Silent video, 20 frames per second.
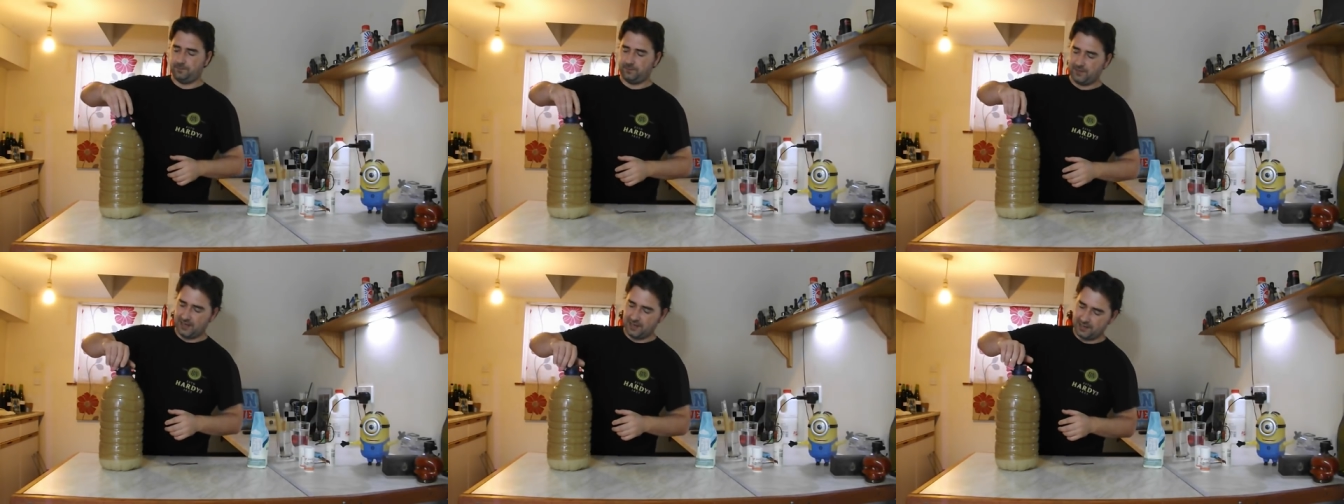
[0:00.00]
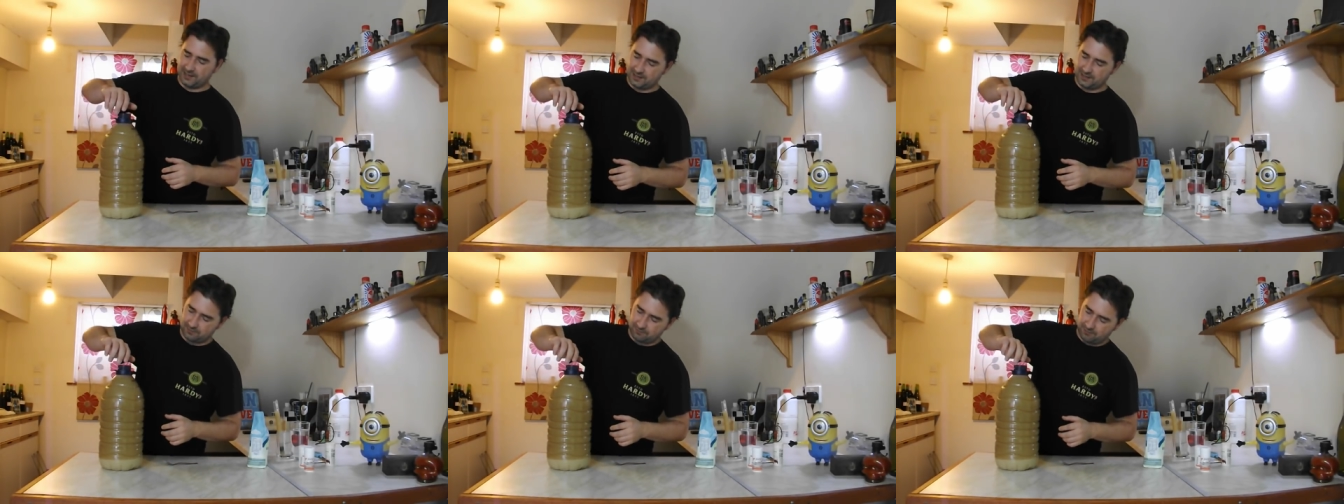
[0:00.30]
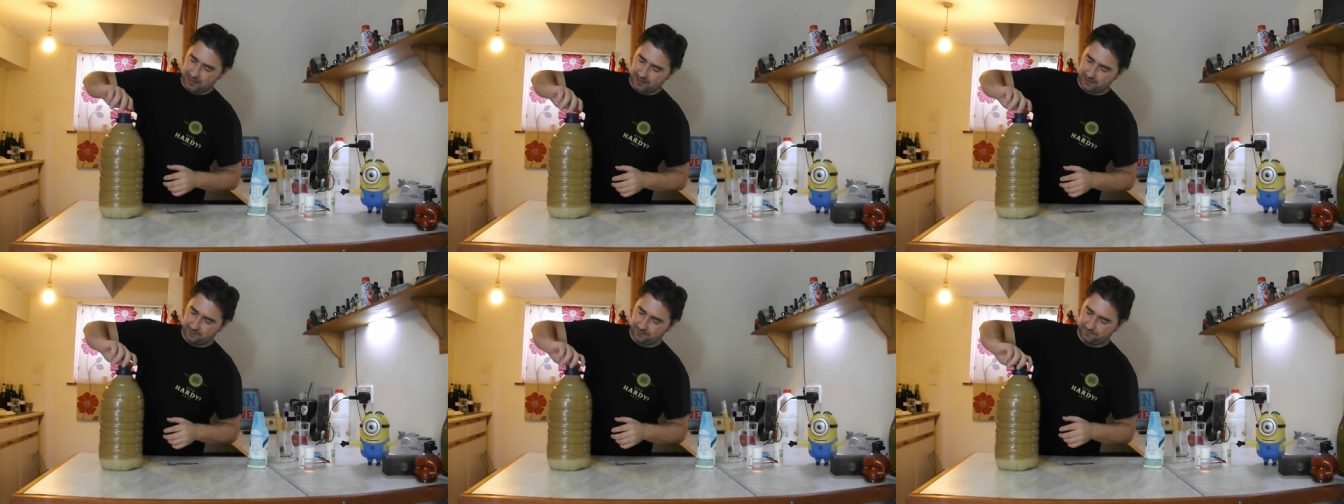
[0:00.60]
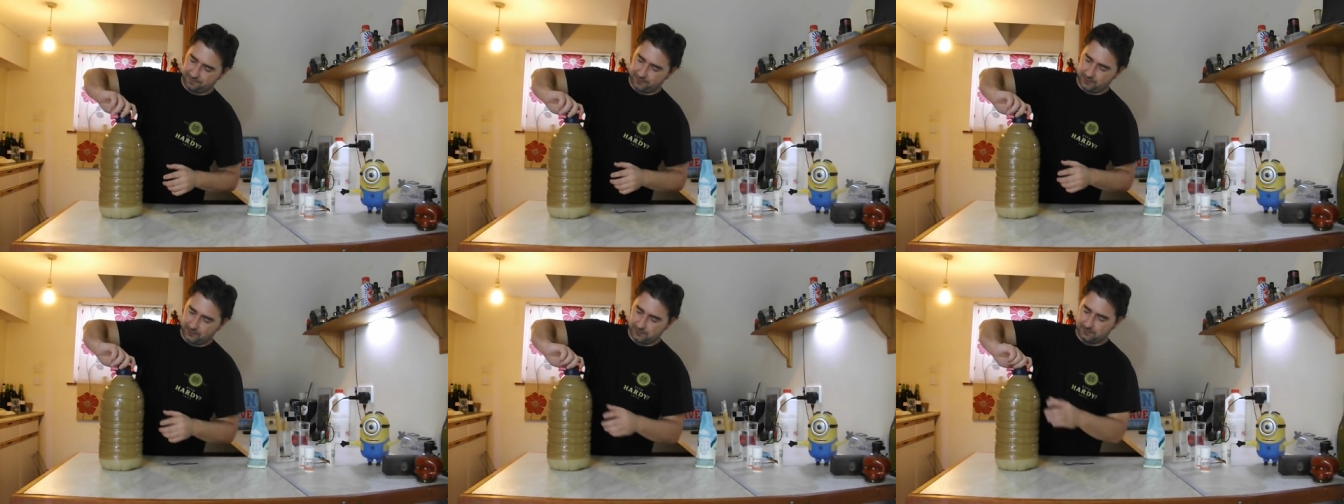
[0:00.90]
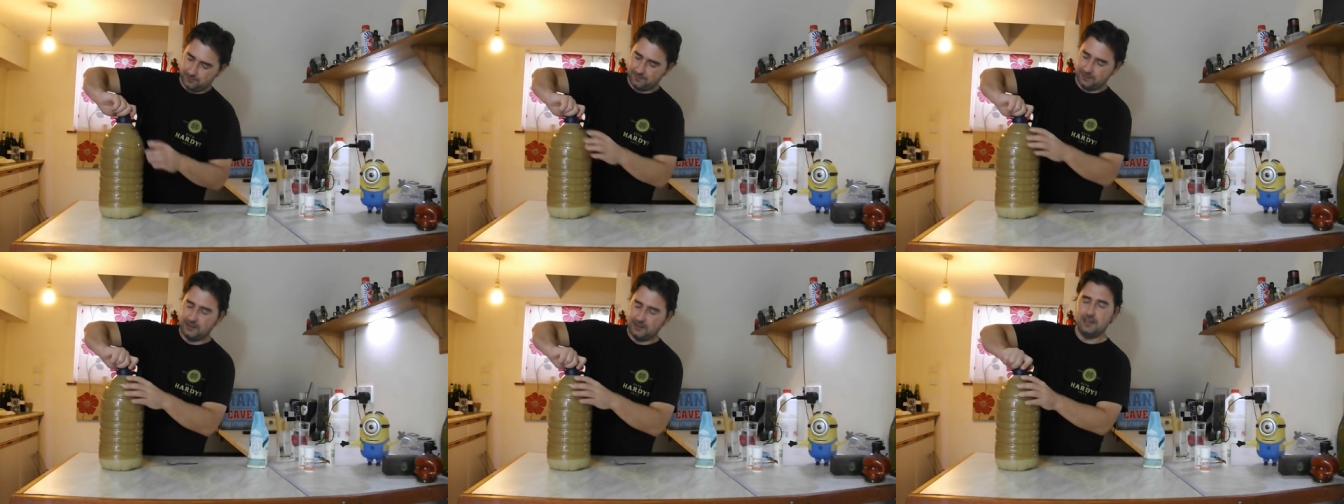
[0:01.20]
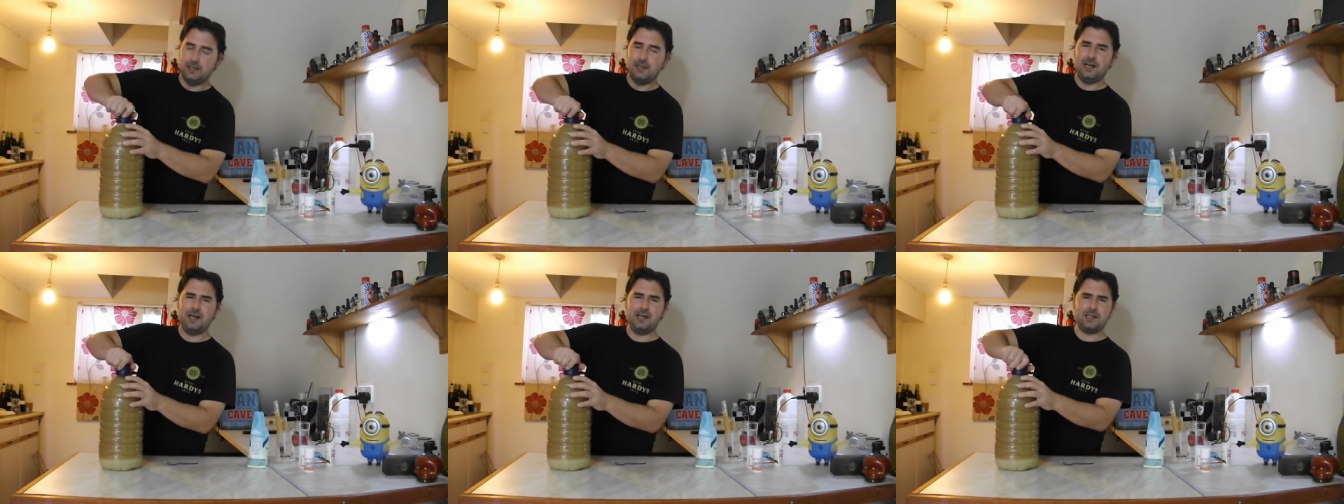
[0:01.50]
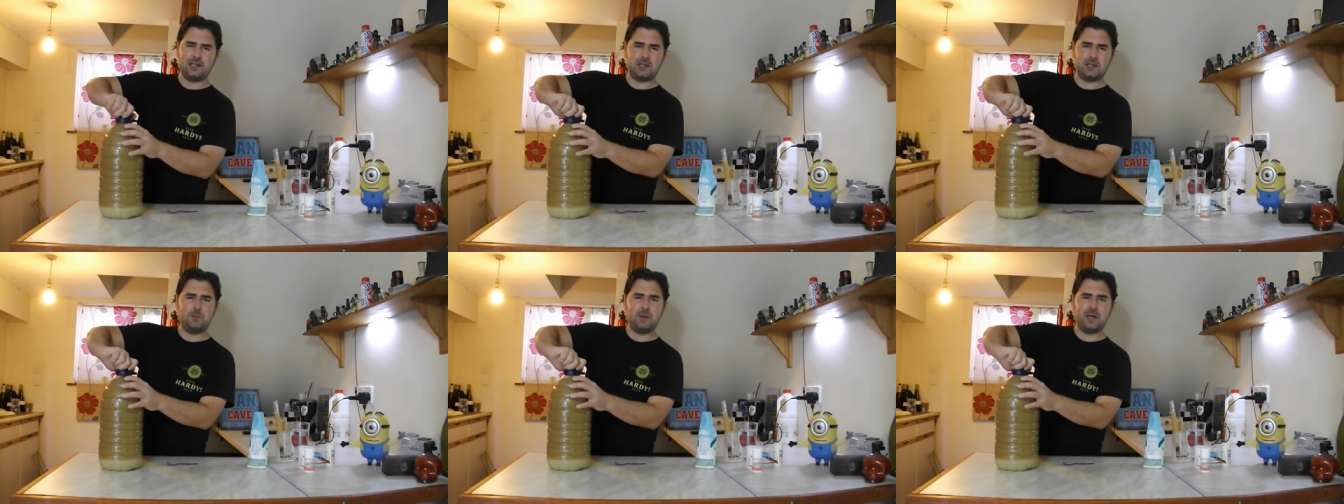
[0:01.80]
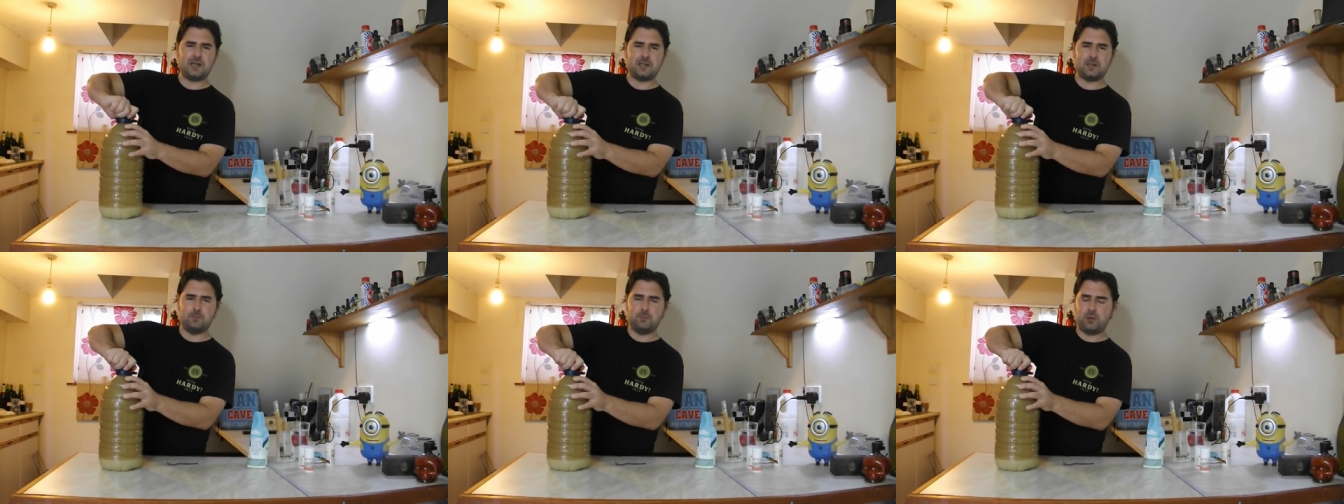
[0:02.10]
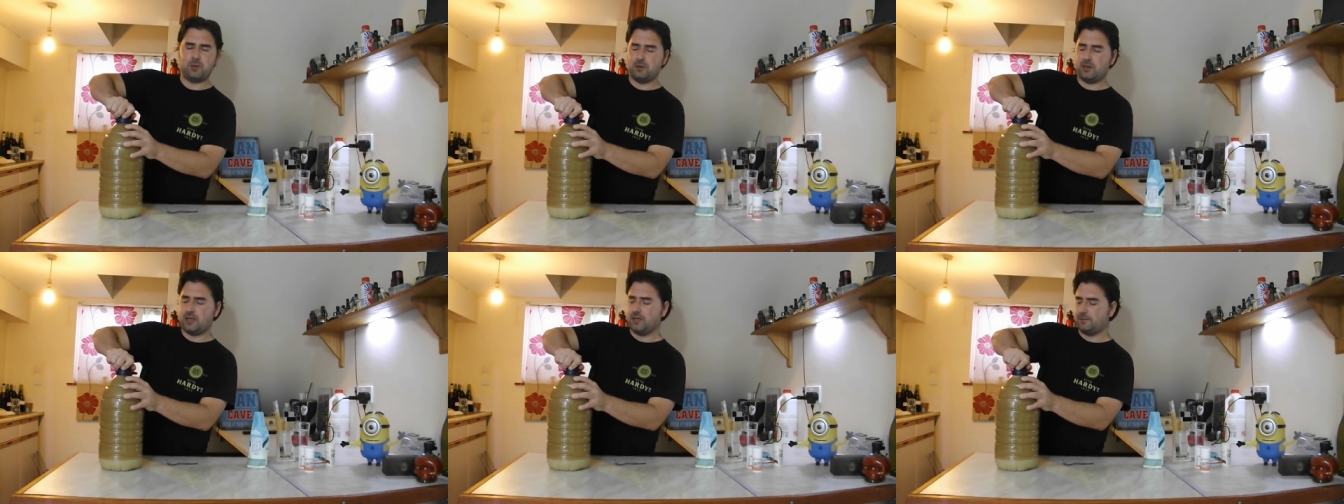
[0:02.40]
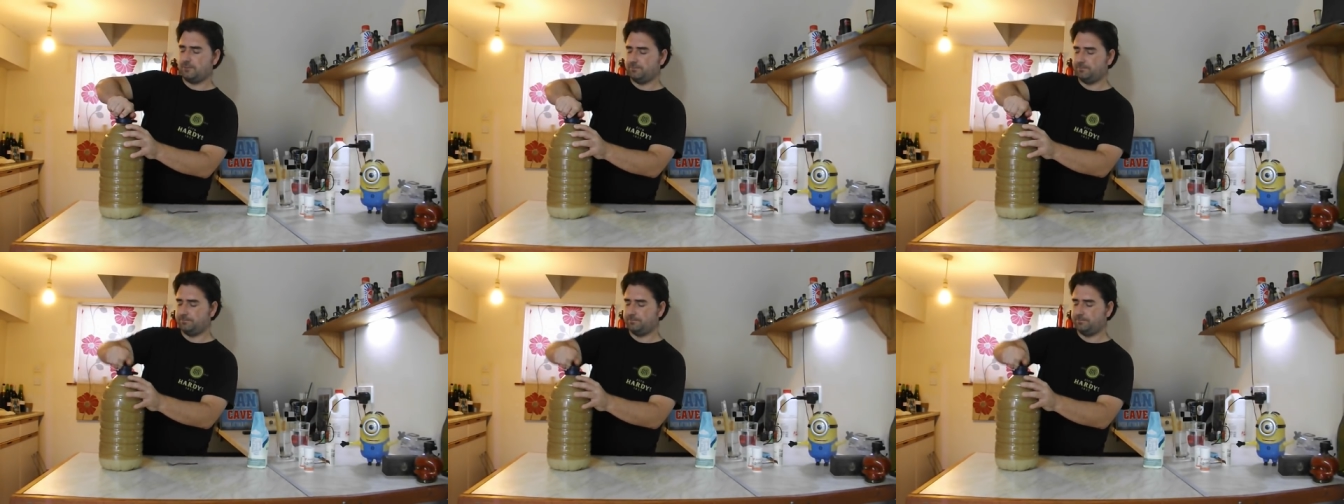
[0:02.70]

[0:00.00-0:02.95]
That is rather full. I expect some puking.